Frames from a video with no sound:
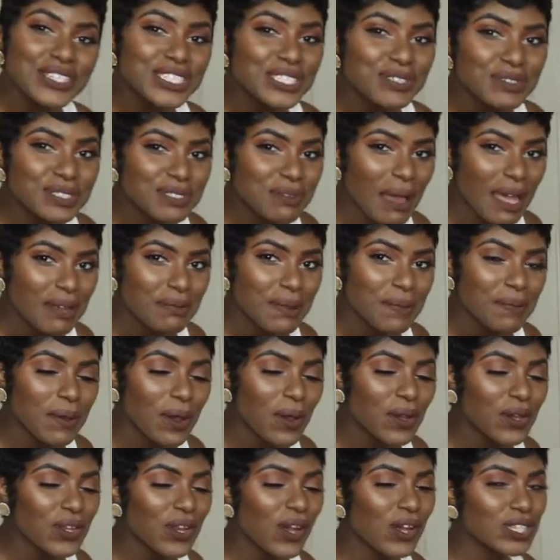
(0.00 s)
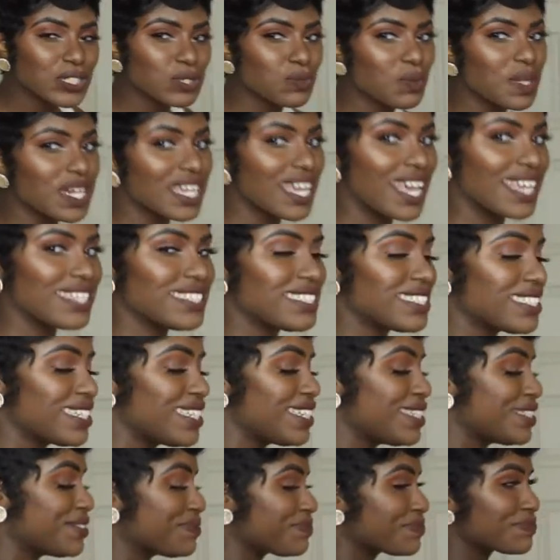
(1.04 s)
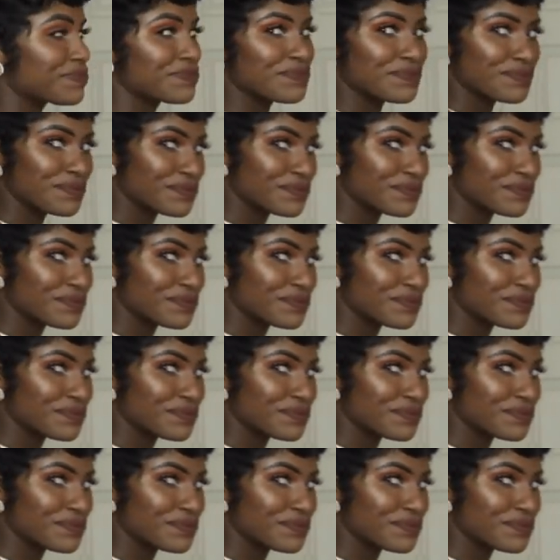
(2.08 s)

you she was be poking all 2018